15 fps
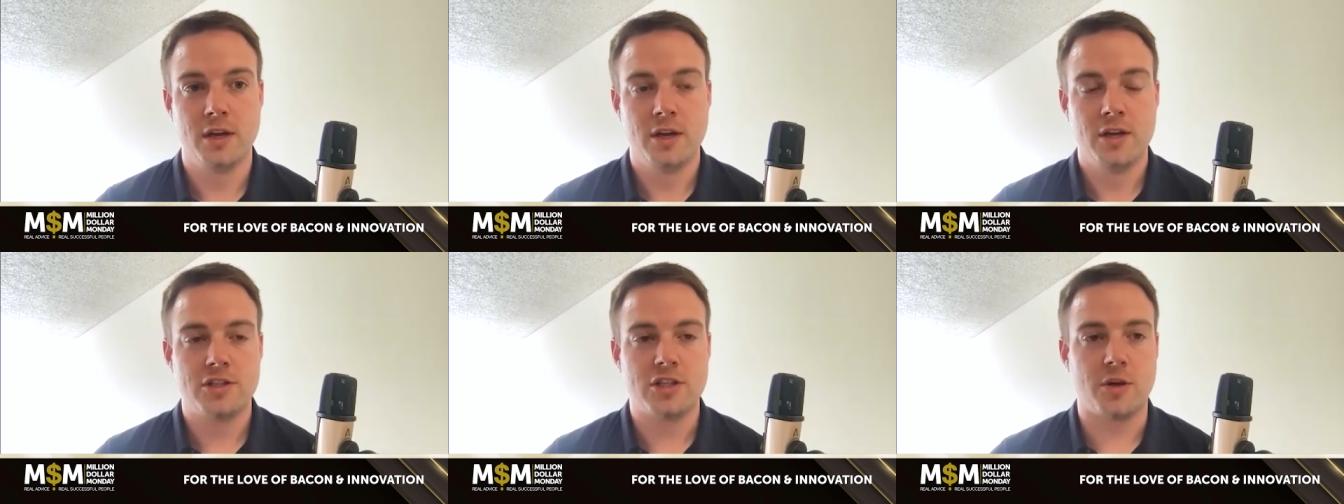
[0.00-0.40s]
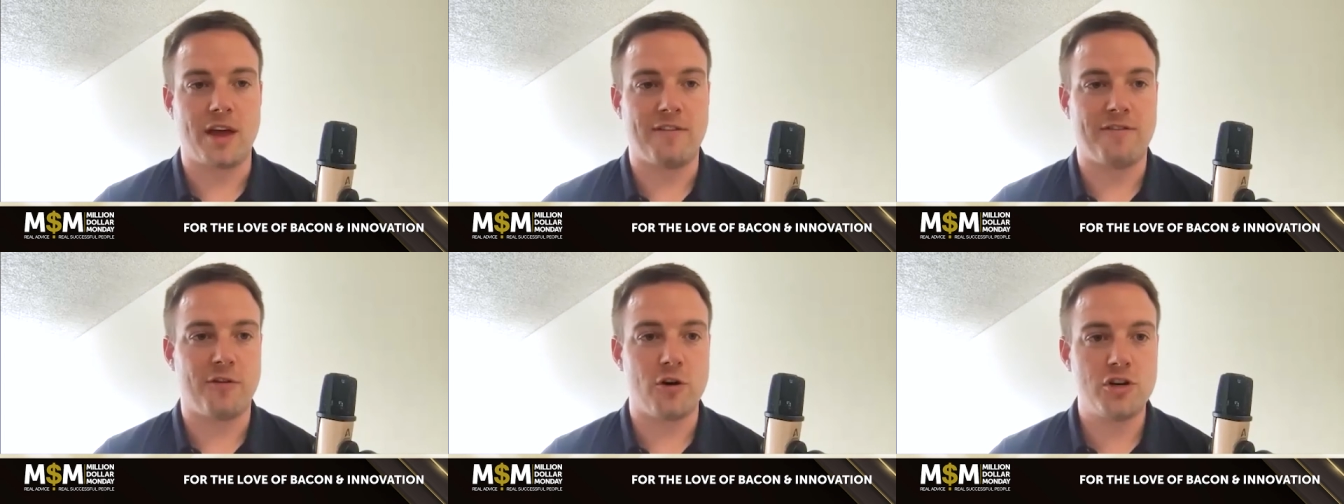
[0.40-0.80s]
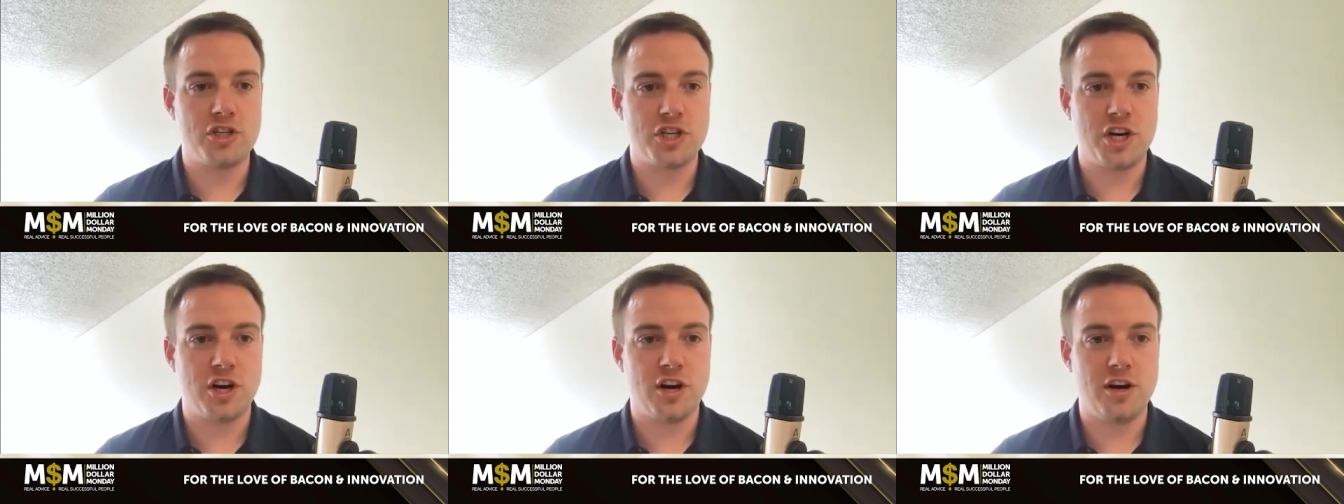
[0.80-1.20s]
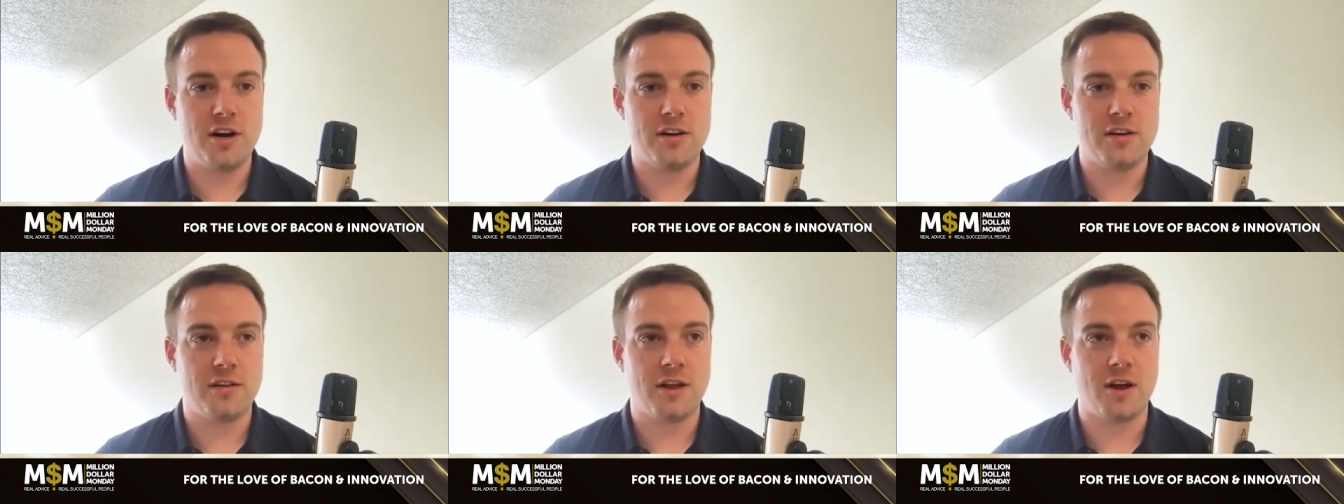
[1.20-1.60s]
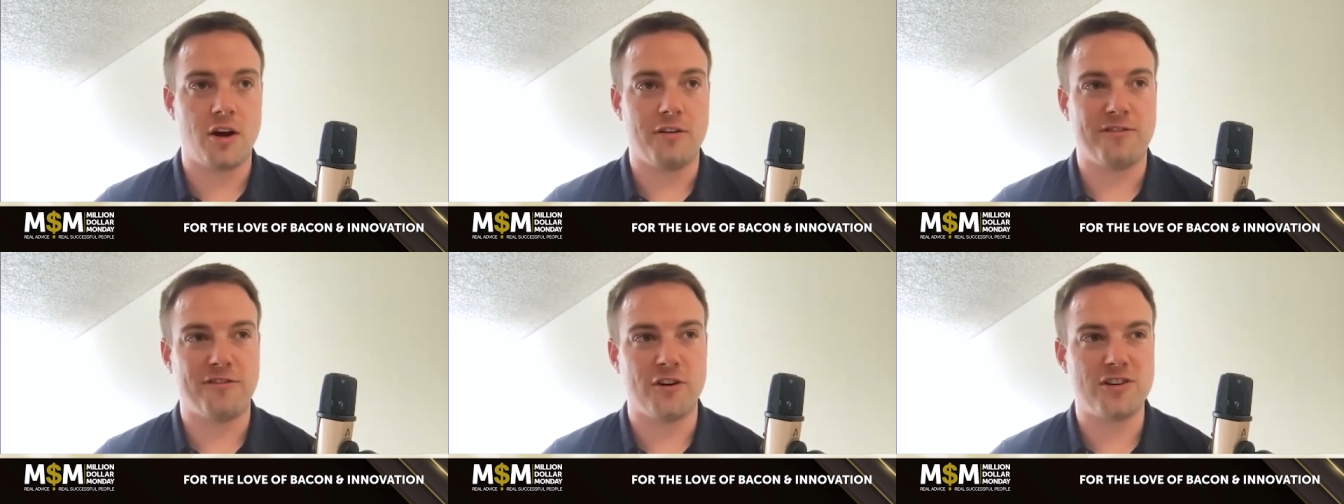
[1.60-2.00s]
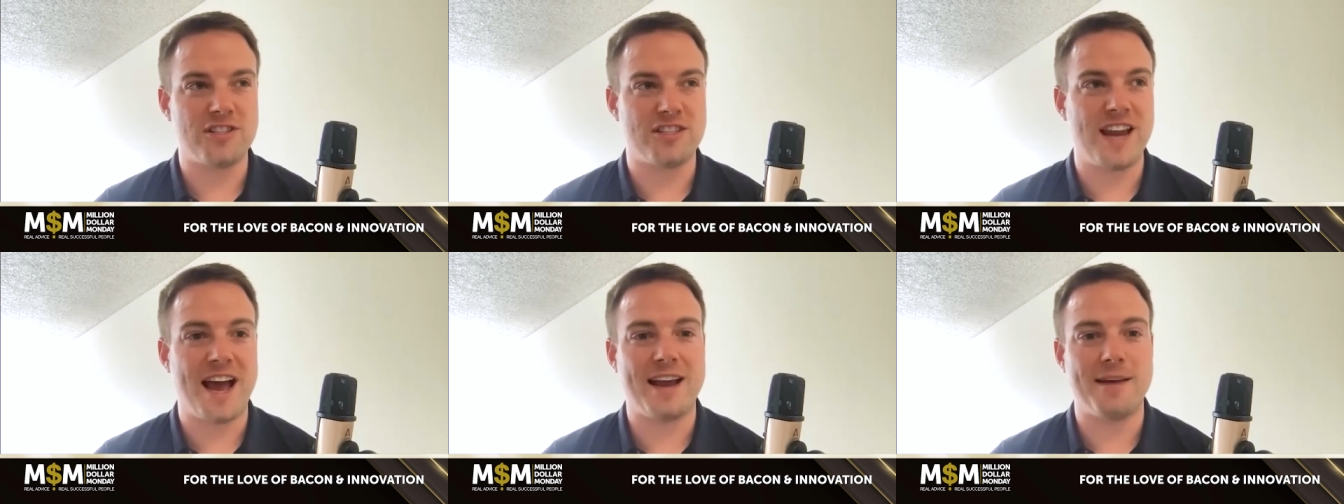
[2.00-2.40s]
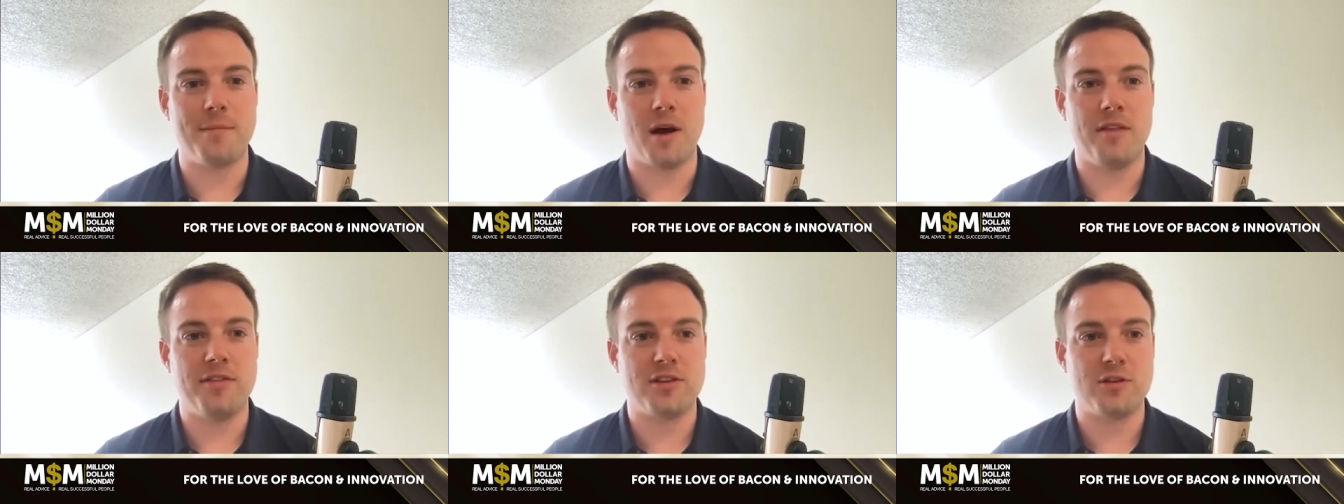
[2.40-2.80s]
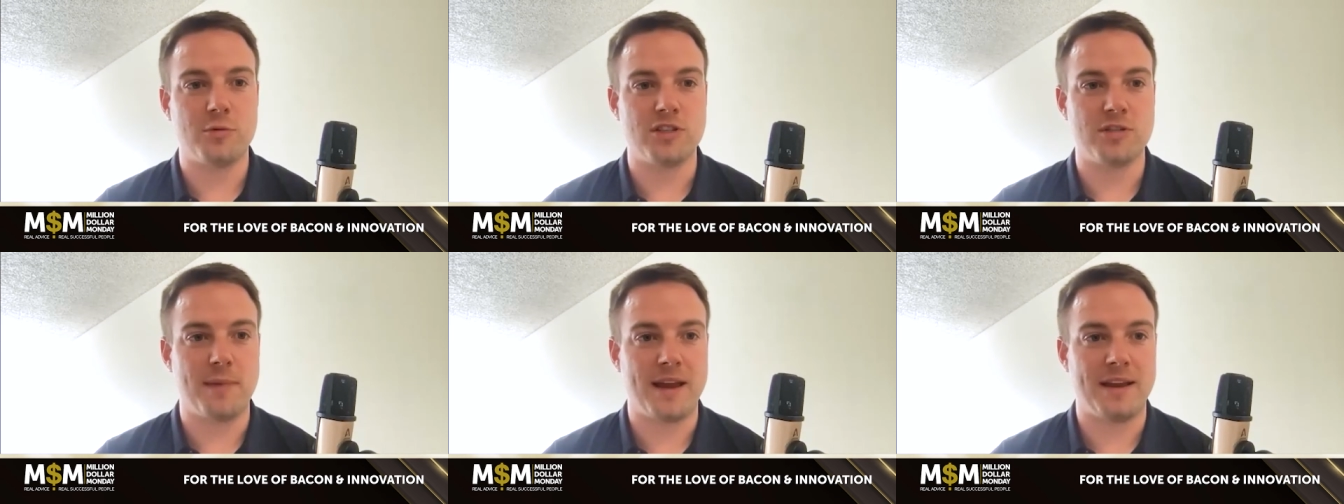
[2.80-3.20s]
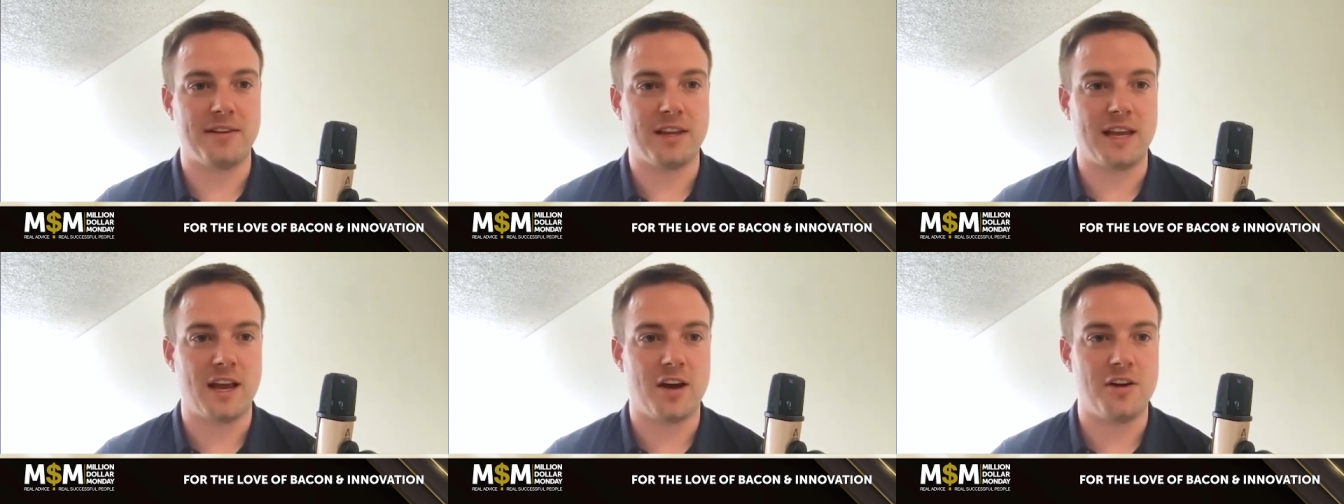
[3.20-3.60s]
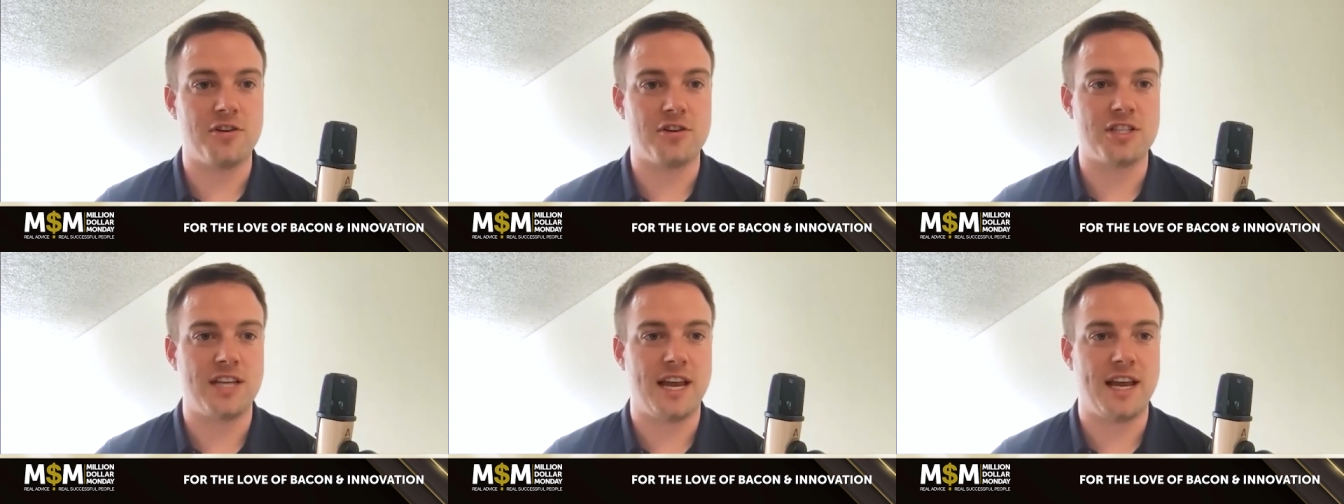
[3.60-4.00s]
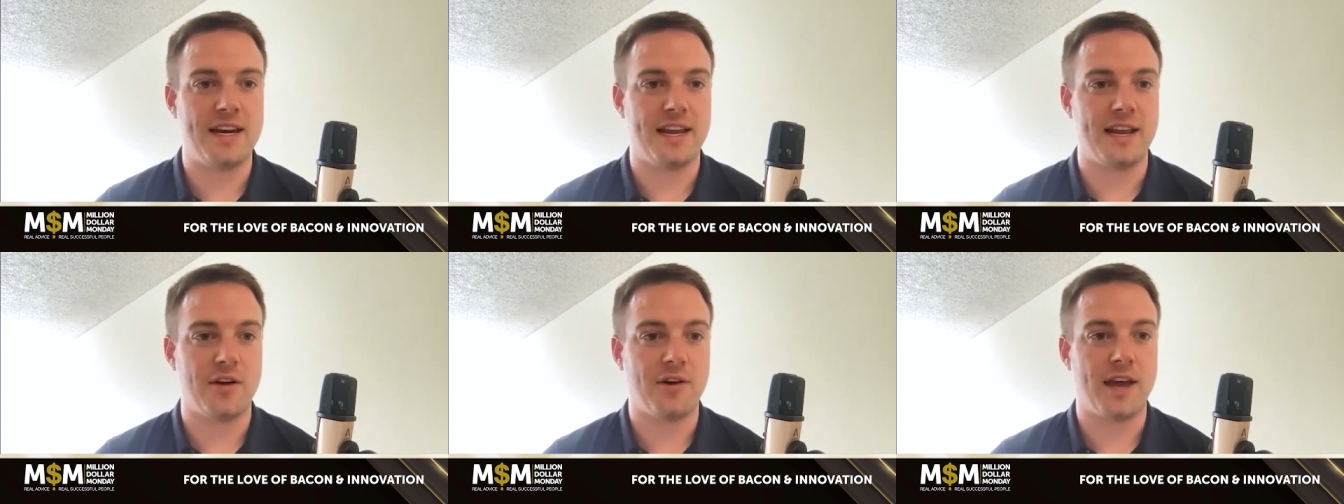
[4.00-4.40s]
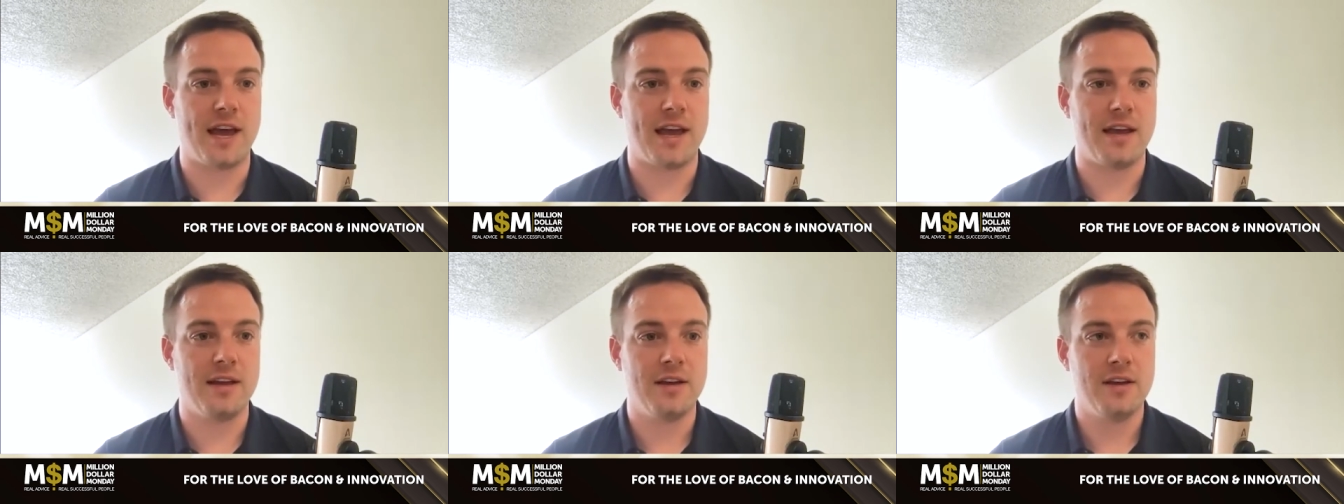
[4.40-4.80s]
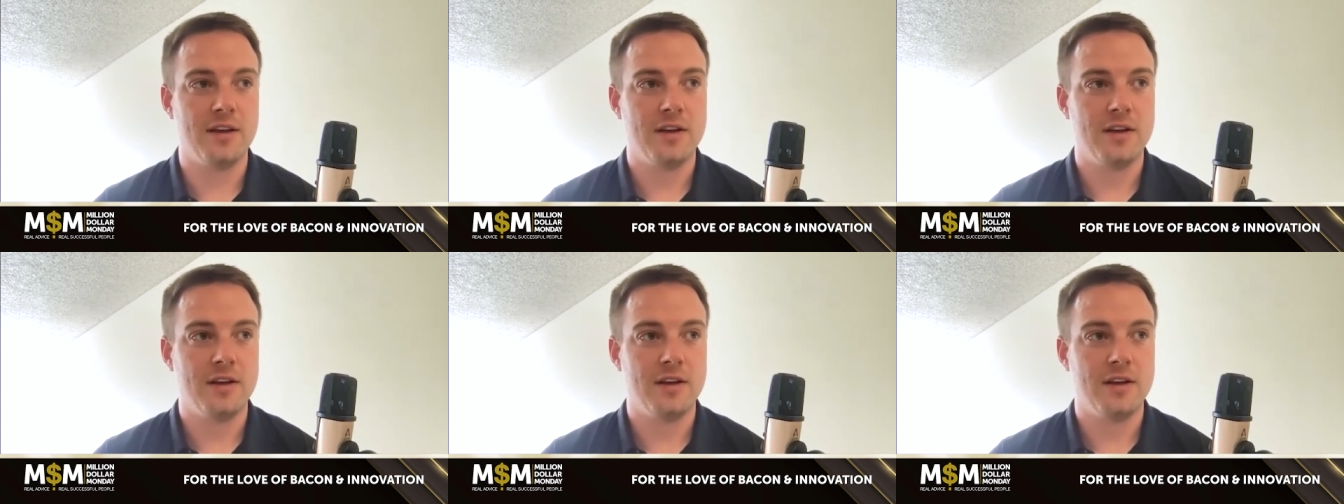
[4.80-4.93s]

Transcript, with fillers: So that first year, our first nine months was mainly understanding, okay,